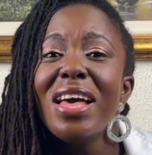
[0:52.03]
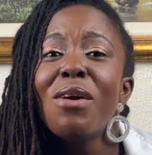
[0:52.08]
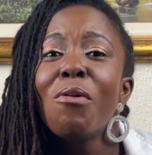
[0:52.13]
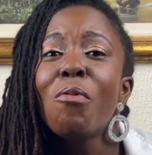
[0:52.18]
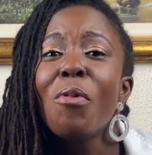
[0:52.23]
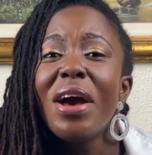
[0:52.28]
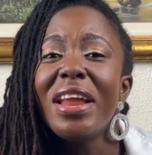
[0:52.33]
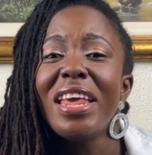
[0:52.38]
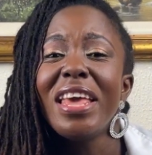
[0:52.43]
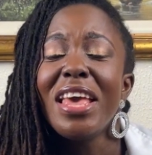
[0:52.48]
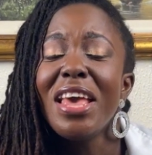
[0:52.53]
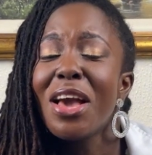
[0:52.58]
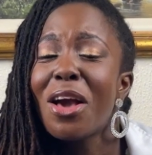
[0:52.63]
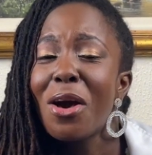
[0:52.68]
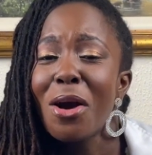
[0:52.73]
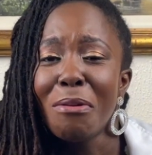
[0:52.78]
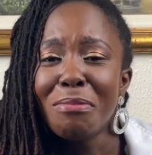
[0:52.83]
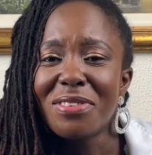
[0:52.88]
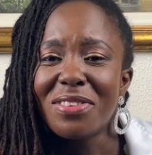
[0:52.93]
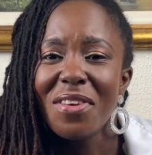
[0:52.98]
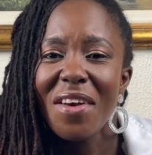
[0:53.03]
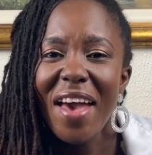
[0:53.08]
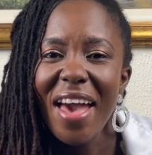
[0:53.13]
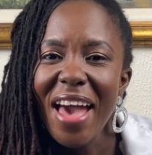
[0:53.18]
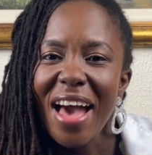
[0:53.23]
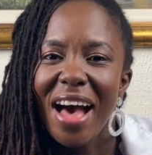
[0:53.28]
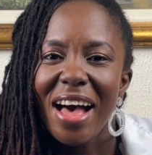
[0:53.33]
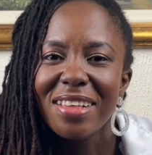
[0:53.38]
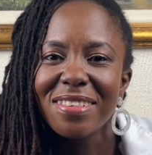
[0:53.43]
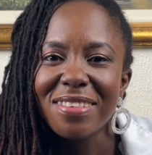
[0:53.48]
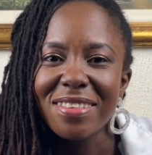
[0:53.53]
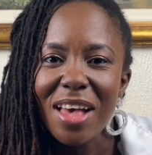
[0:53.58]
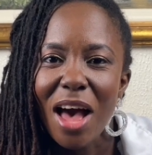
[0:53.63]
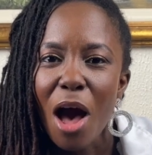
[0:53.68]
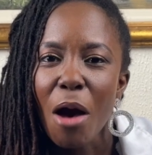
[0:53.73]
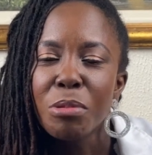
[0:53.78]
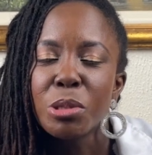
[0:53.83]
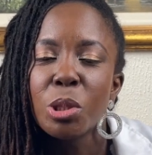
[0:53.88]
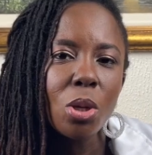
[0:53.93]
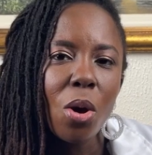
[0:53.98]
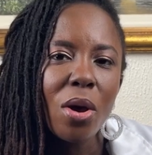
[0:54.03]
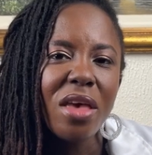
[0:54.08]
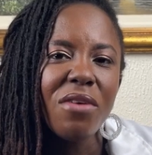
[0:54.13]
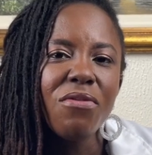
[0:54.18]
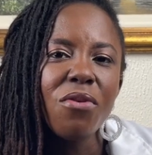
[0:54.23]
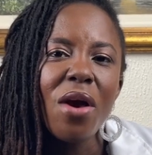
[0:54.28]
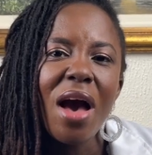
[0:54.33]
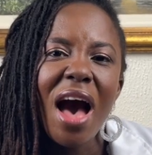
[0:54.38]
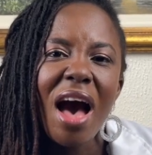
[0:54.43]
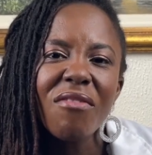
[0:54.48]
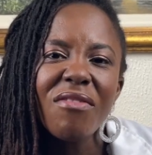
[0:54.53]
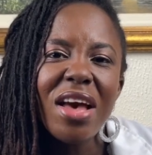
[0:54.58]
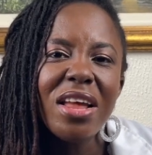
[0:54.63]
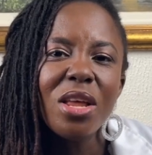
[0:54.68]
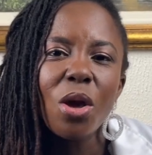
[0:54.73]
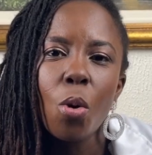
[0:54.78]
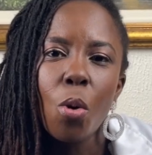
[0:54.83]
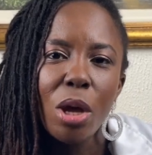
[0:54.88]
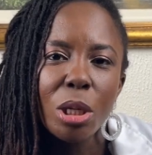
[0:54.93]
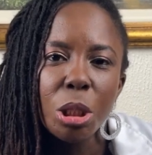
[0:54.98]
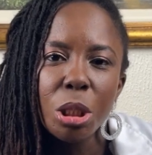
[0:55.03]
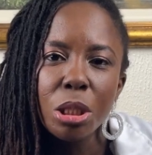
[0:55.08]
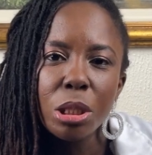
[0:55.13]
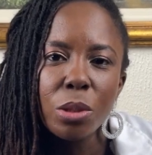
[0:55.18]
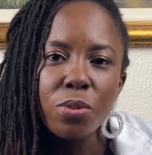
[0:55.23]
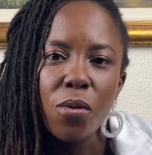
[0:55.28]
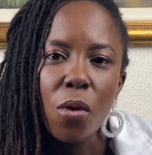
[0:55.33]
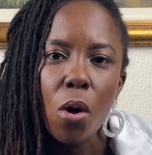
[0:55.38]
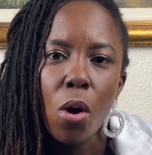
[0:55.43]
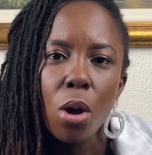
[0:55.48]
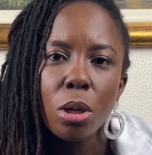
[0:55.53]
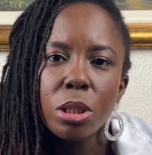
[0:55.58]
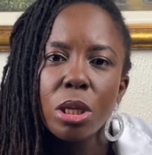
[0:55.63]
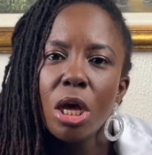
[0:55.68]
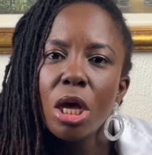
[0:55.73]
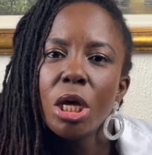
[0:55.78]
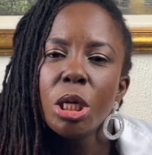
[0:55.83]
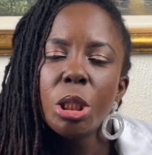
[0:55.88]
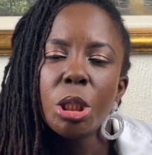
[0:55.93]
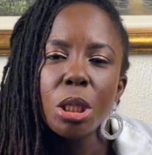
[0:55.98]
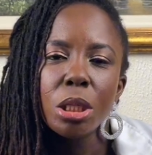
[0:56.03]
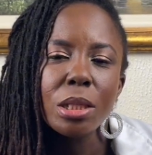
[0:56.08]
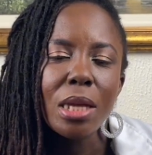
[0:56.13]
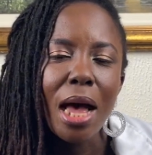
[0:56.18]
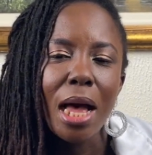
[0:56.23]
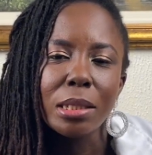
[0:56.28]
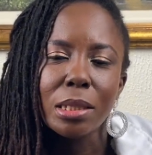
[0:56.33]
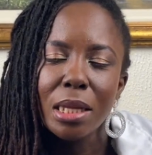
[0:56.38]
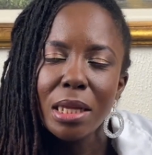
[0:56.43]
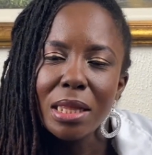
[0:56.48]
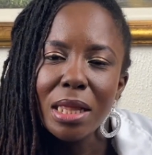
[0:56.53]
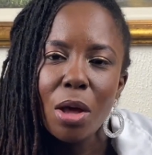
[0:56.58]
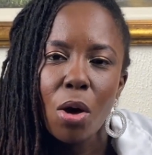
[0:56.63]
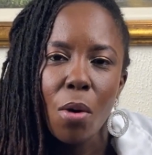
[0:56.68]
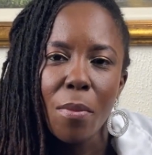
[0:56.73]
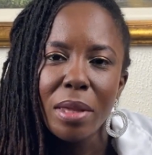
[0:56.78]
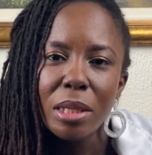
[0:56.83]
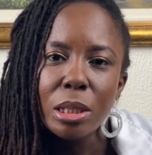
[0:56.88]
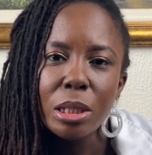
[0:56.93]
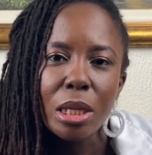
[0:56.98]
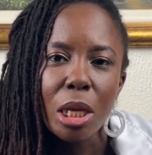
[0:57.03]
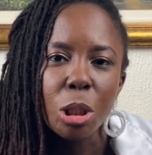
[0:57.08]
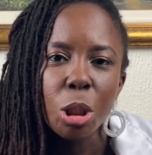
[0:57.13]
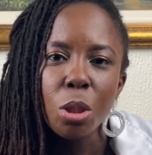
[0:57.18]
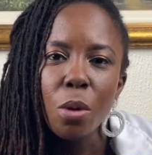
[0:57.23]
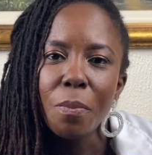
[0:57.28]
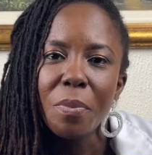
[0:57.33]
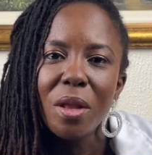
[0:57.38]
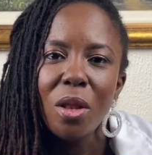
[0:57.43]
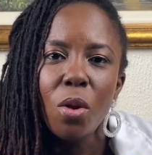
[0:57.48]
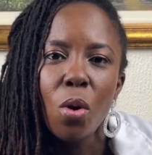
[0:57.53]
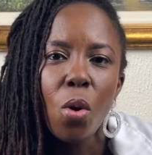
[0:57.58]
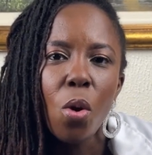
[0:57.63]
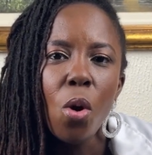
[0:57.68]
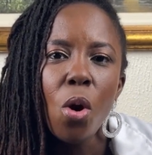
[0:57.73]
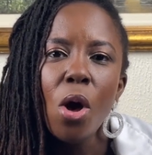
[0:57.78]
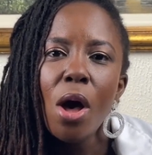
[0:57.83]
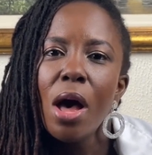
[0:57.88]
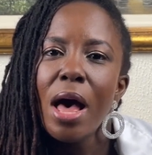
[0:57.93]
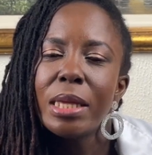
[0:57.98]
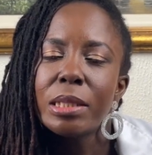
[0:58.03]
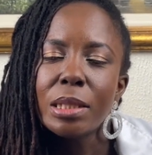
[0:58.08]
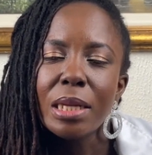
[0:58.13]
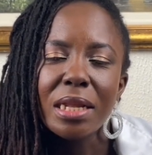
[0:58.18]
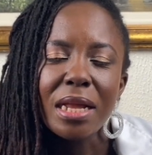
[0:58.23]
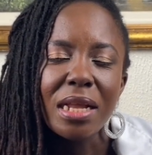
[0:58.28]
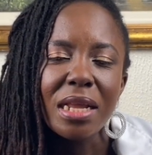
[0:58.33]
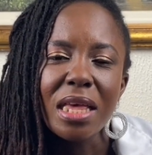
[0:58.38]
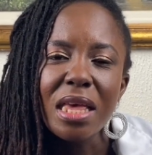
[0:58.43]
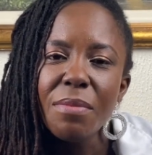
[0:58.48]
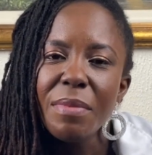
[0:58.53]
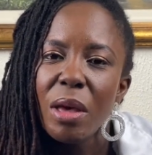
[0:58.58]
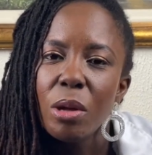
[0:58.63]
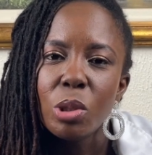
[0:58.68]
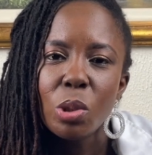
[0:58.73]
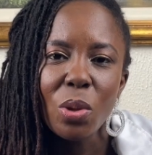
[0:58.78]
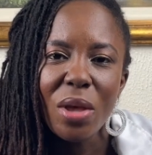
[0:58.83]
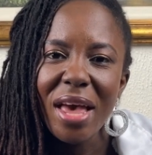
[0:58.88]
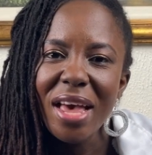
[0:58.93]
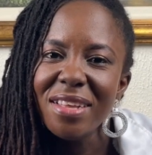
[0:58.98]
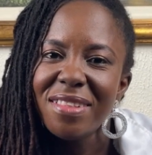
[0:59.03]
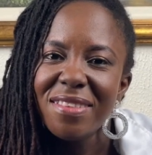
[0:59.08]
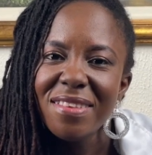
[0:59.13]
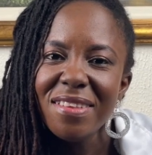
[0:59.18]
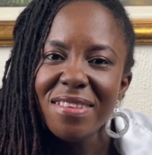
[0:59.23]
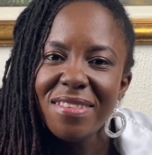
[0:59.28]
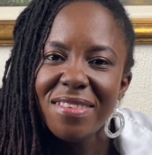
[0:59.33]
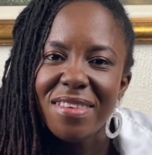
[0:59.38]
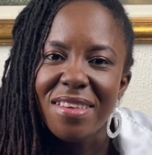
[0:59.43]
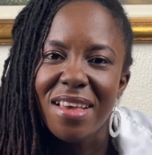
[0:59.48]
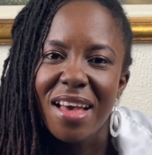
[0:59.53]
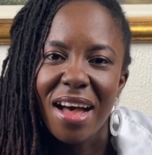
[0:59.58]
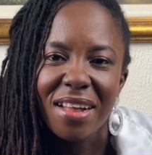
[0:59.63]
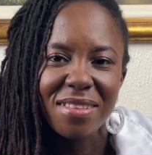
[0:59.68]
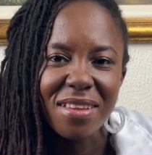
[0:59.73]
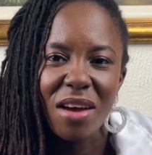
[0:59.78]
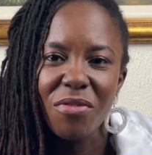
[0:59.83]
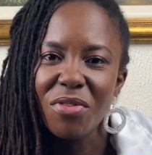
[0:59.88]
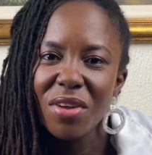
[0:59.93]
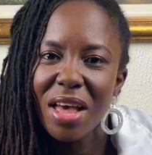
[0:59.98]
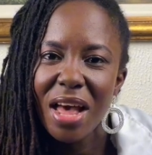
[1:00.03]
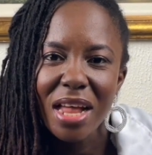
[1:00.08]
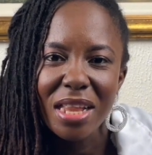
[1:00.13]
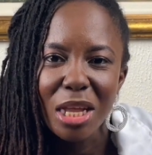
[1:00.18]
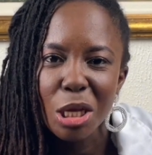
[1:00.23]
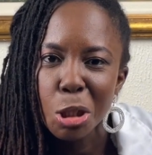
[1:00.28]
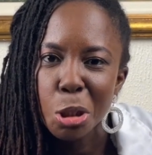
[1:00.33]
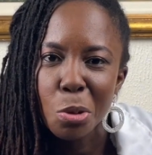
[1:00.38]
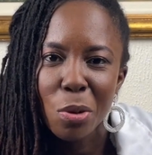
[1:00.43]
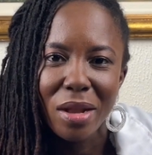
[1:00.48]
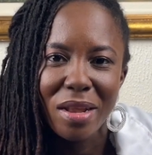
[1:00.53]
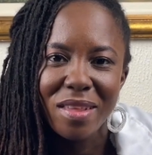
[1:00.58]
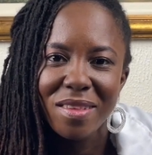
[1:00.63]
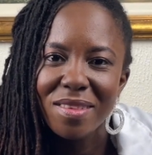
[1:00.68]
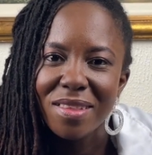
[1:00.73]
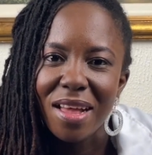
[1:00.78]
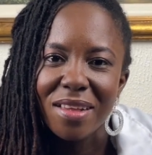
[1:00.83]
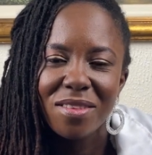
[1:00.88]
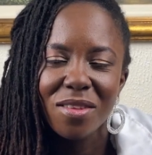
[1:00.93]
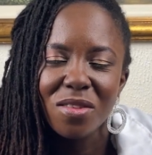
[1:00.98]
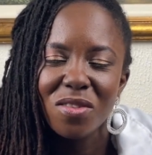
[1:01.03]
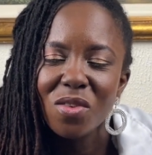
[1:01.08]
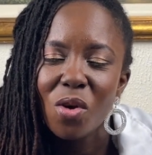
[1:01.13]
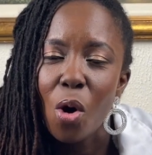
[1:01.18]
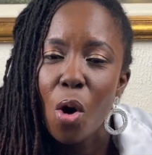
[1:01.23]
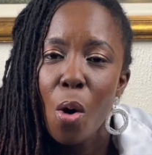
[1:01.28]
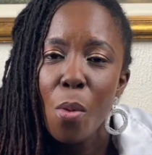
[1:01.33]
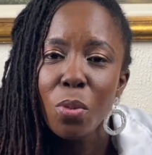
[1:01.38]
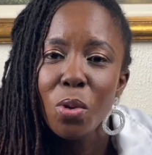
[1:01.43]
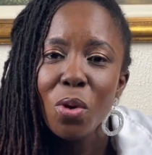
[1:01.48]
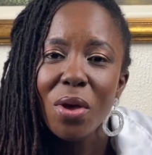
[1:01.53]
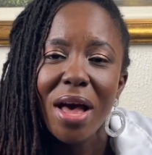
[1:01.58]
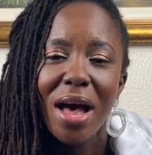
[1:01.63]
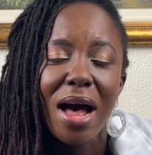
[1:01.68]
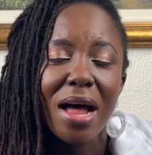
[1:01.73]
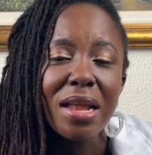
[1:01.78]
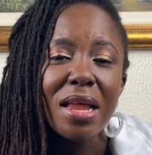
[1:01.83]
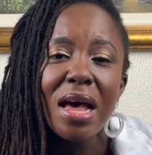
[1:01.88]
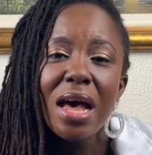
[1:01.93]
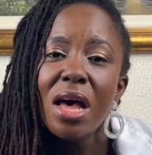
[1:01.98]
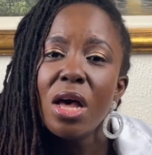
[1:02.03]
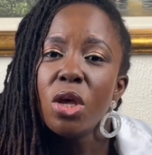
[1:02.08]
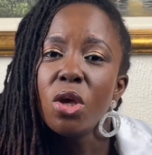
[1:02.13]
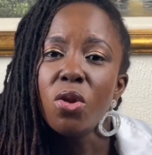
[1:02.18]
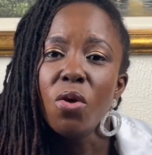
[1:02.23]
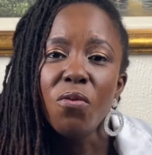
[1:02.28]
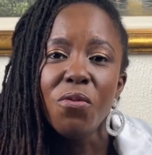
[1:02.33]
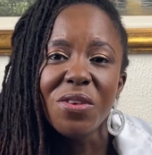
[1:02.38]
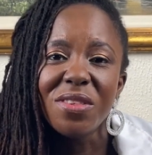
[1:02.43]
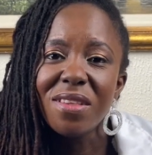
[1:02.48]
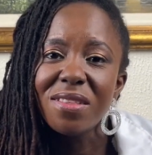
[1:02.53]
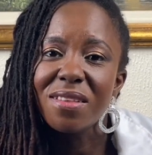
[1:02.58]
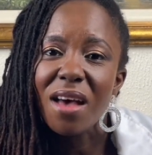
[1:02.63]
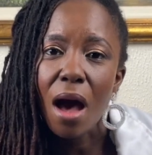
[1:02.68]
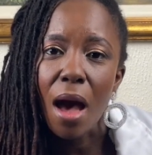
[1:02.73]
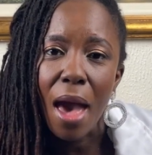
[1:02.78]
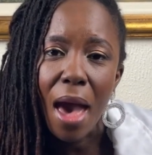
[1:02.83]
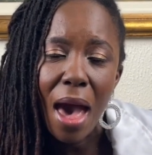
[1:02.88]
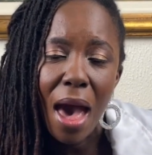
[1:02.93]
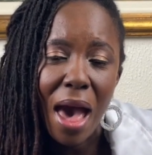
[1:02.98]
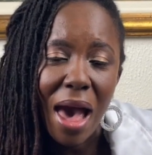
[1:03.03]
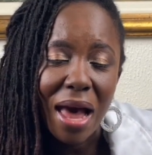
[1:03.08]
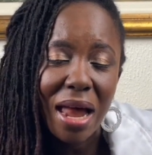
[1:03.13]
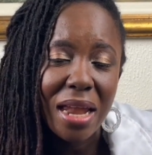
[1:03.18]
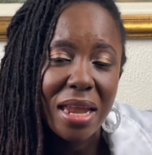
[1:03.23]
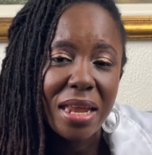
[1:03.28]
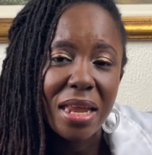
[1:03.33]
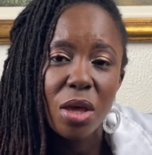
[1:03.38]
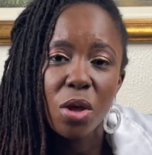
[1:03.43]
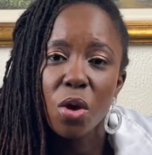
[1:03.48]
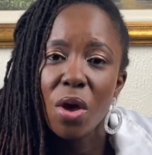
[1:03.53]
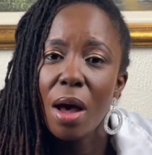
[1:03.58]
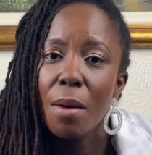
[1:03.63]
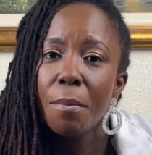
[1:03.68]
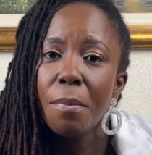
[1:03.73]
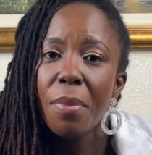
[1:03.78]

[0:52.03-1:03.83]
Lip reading: when it comes to hair and scalp. So if you have any questions for us, just ask in the comment section below. Send an email to att@africannaturalistas.com. You can visit our hair clinic. You can